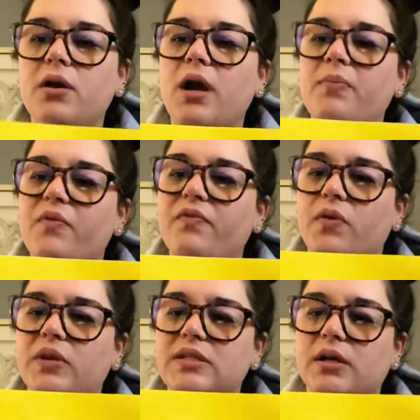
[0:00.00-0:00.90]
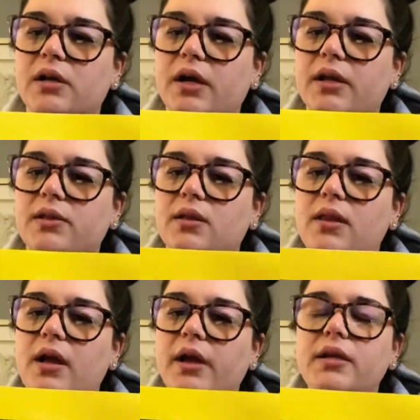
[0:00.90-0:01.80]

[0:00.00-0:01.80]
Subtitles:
have them focus on cutting the line.